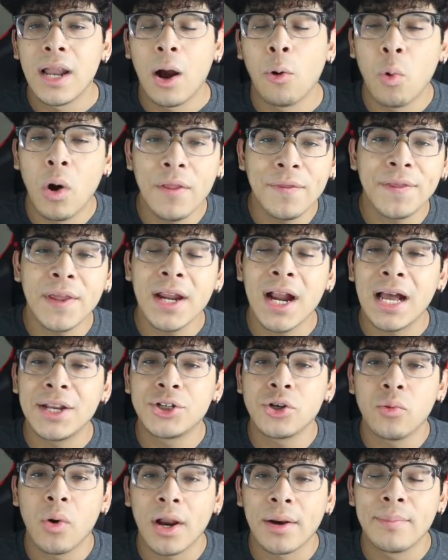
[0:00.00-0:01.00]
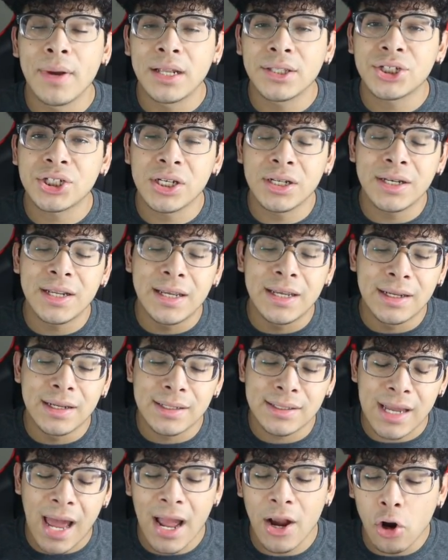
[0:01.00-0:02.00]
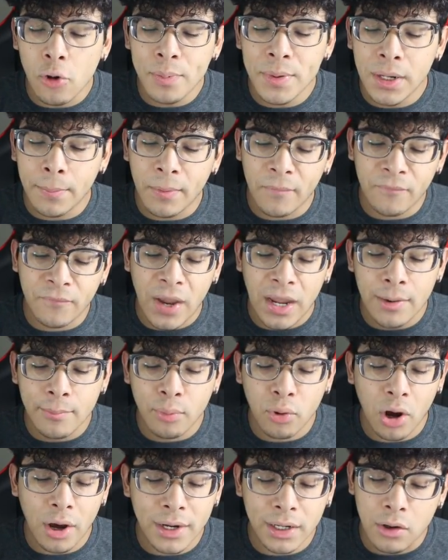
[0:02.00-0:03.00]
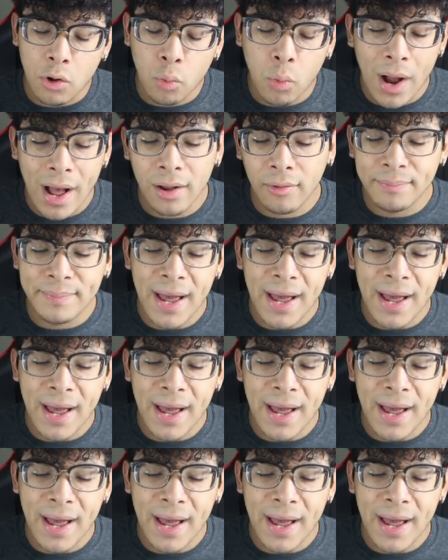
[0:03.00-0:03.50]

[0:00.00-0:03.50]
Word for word: Now, one thing I do want to mention is I opened up a fake product a while